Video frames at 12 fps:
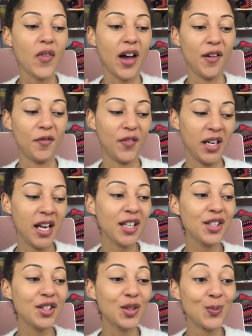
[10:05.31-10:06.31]
that I
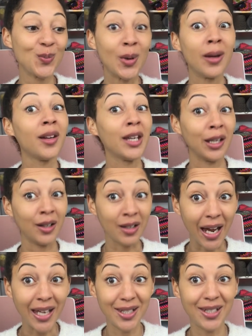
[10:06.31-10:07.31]
finished
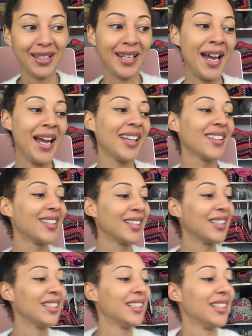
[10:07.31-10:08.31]
yesterday
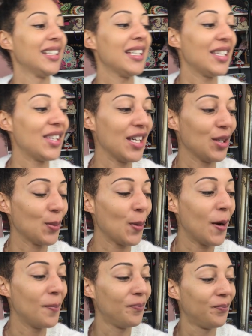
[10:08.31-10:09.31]
is this
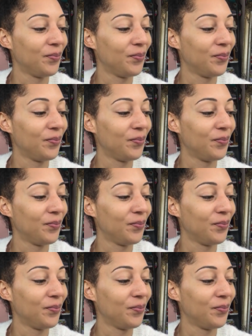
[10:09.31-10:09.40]
one.